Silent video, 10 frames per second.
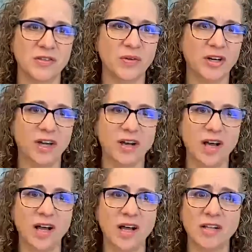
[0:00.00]
Eric,
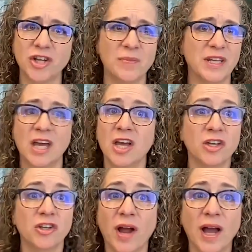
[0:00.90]
I'll chime in.
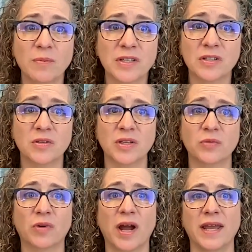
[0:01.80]
You're absolutely
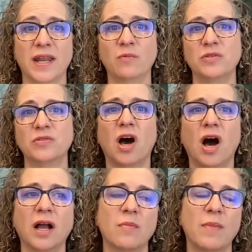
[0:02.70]
right. And when you
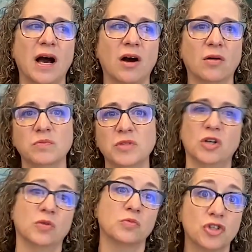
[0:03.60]
talk about,
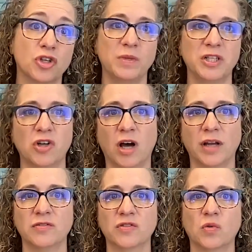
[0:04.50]
should be taught
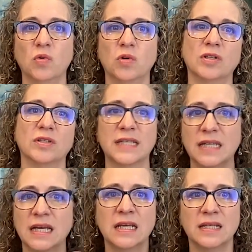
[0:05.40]
in schools and
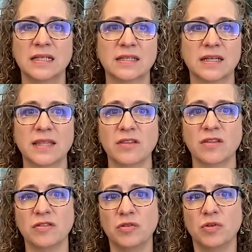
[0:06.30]
things like that,
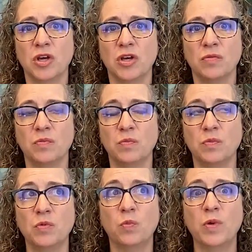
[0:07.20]

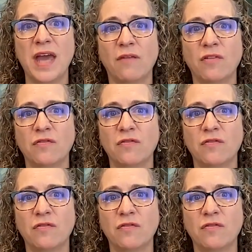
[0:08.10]
we have